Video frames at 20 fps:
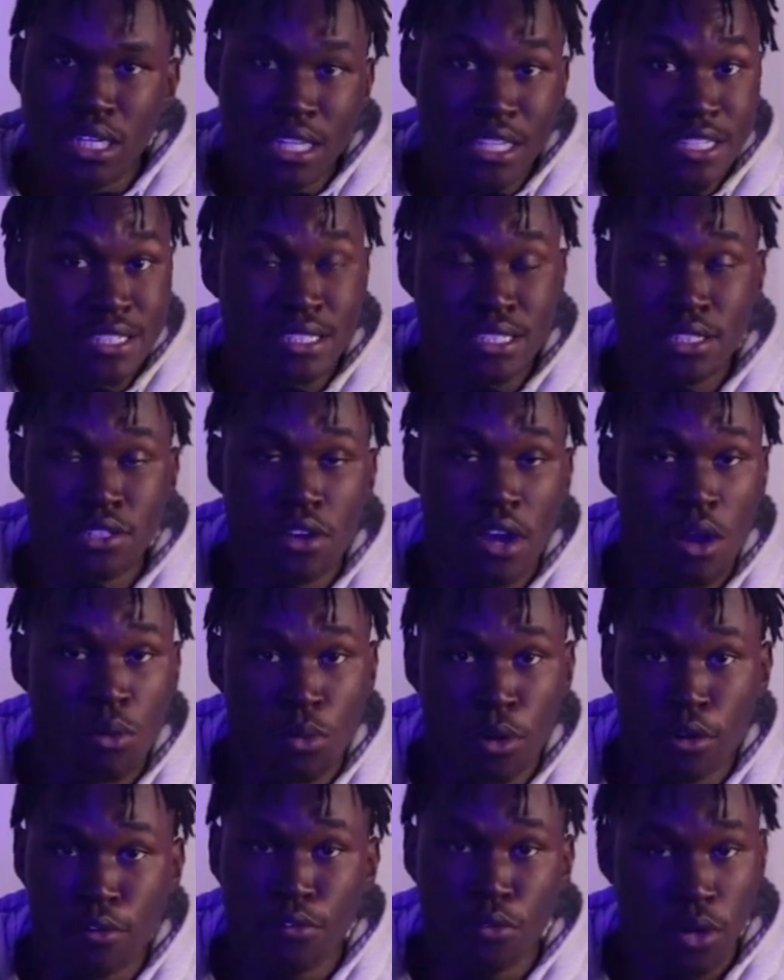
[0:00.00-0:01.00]
He didn't see her at
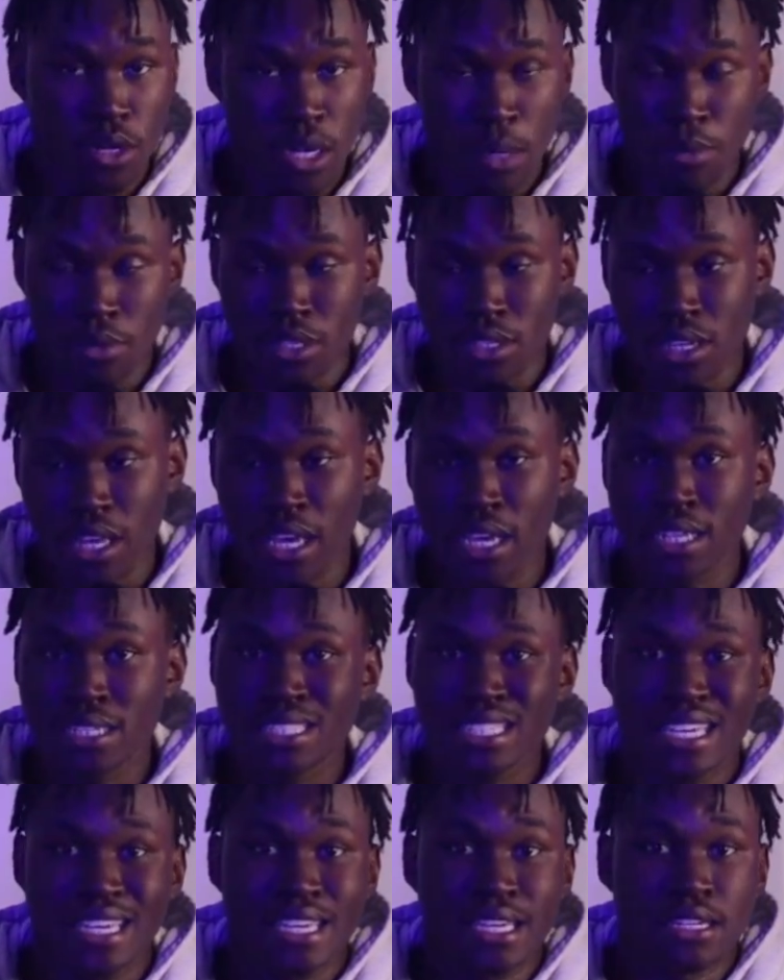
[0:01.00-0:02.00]
work for a couple of
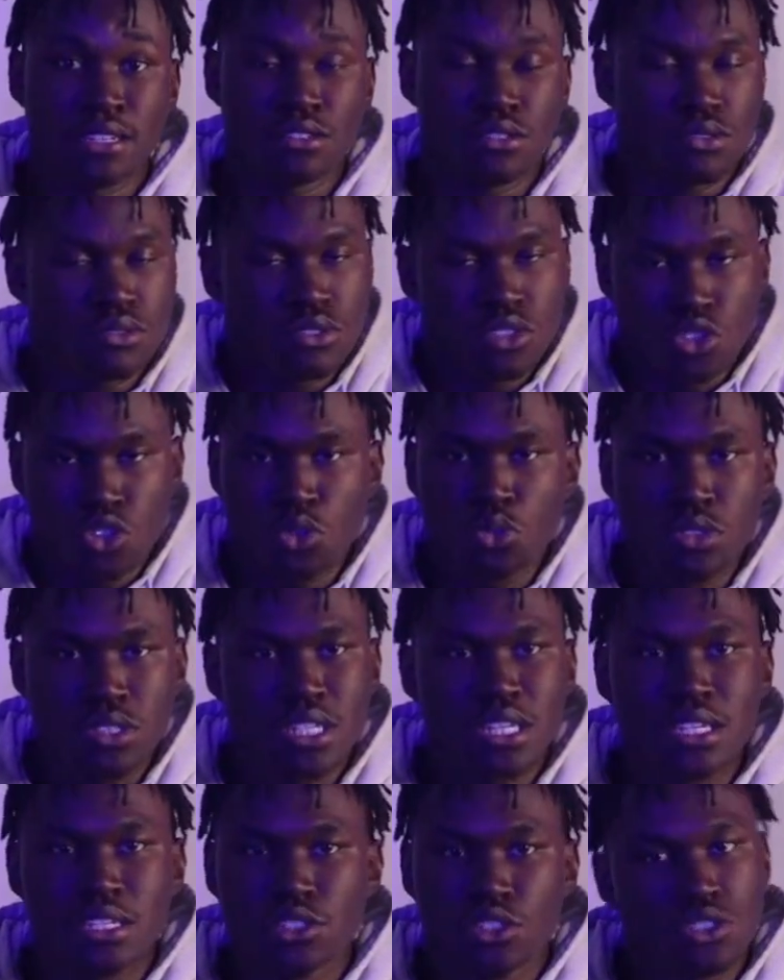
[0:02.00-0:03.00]
days. And the truth
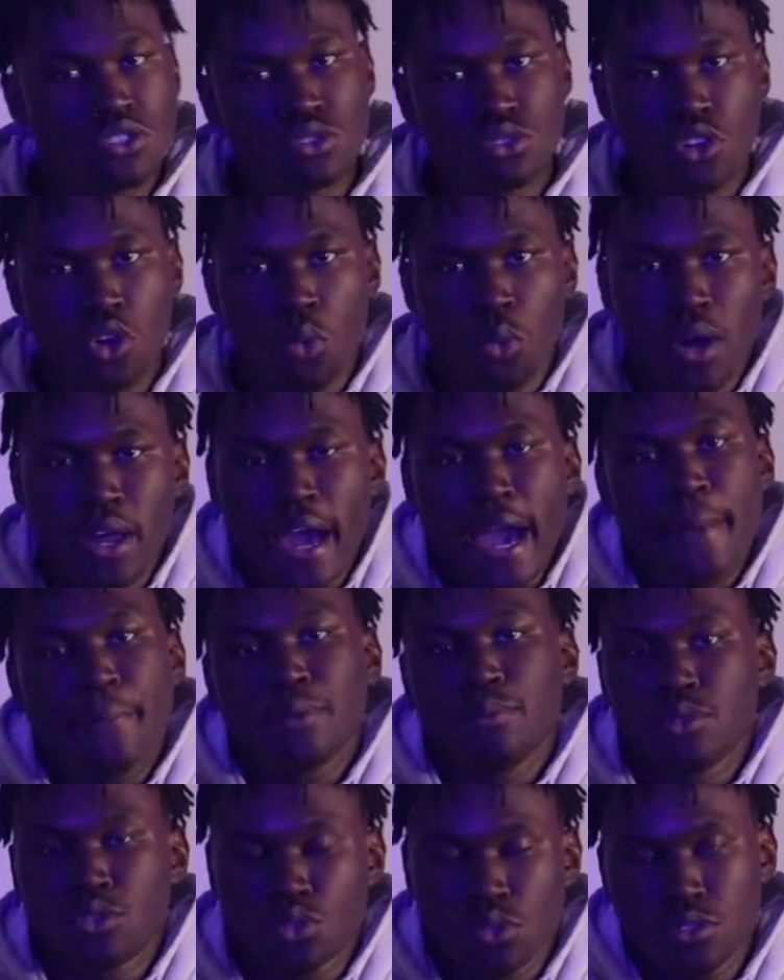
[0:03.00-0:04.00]
is, you don't know what
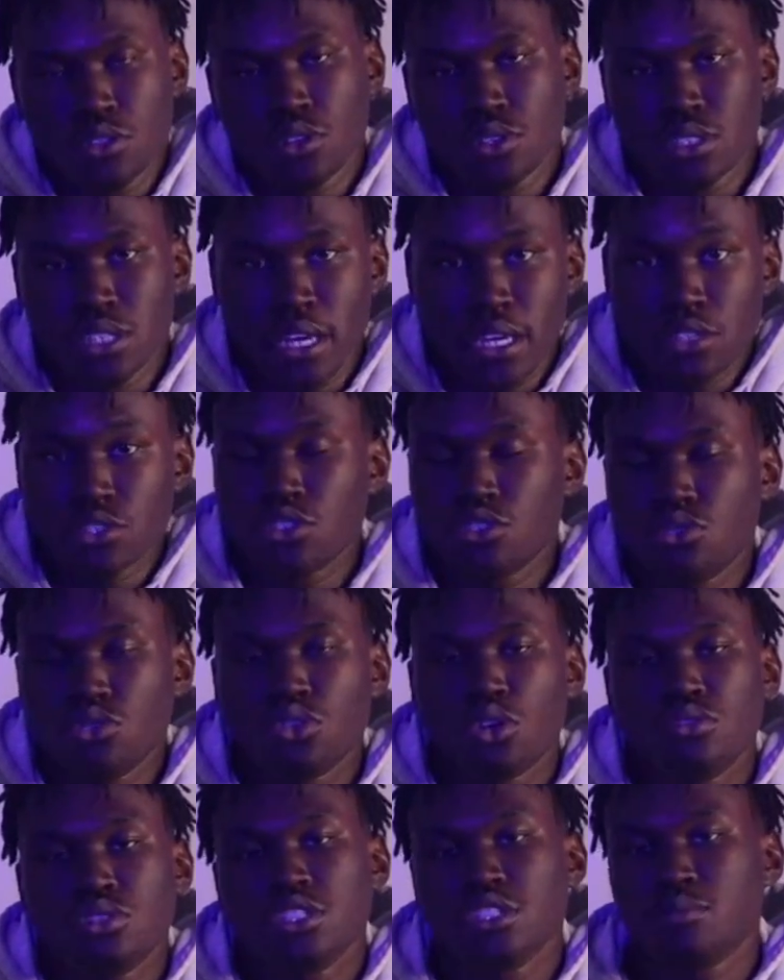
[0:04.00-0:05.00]
happened between those days. You don't
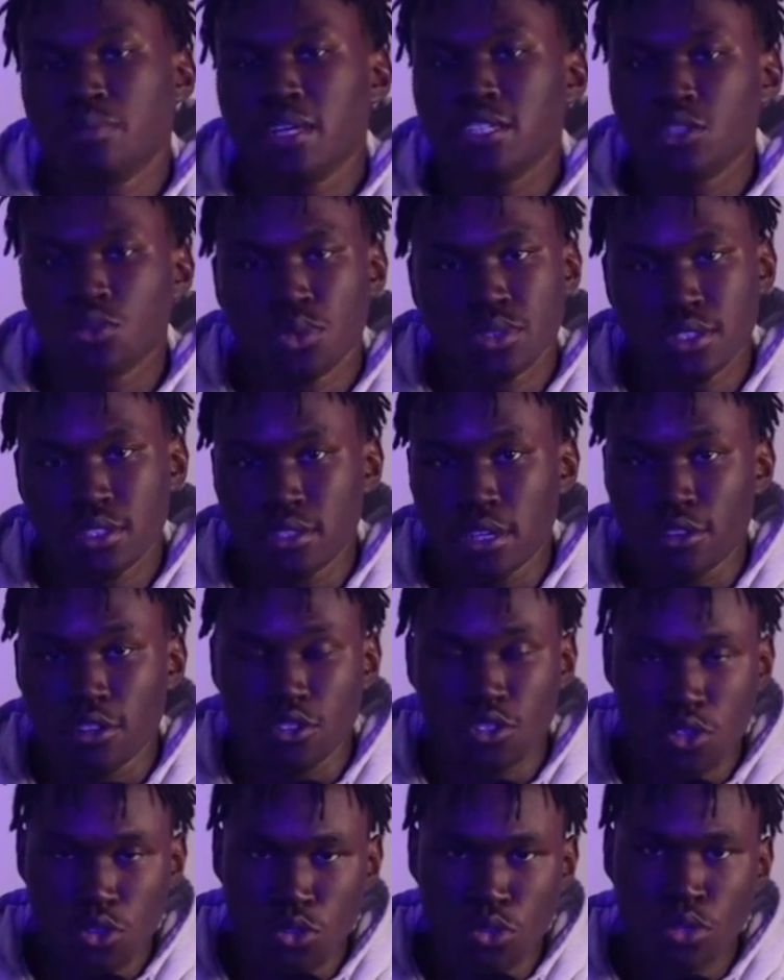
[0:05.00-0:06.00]
know if she's messing with another
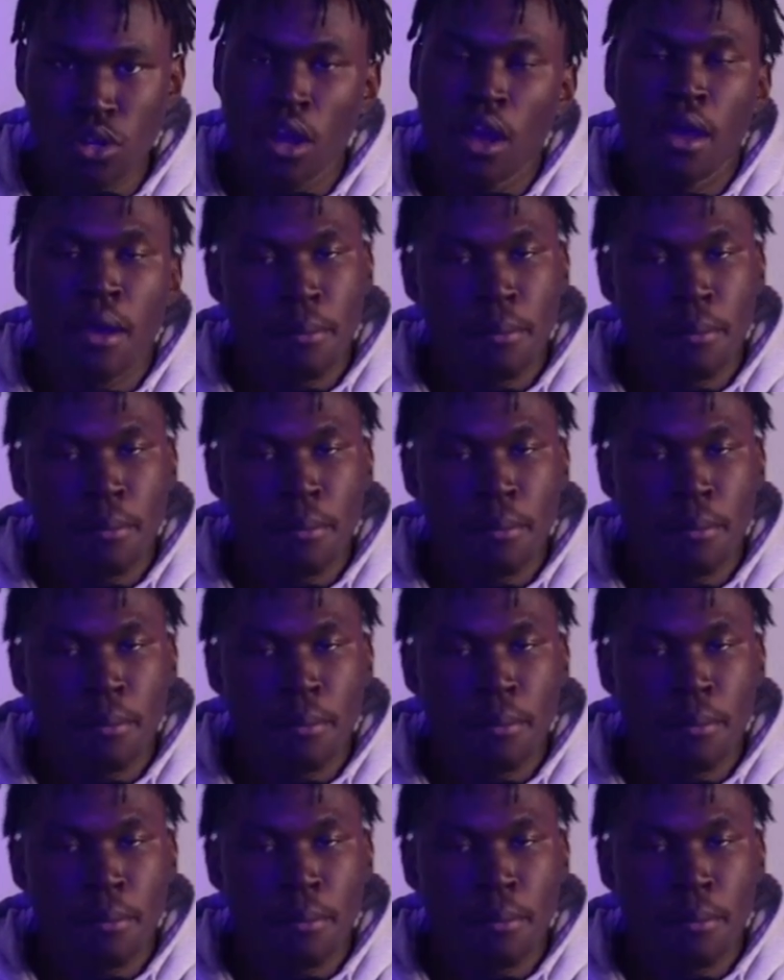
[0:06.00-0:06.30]
dude.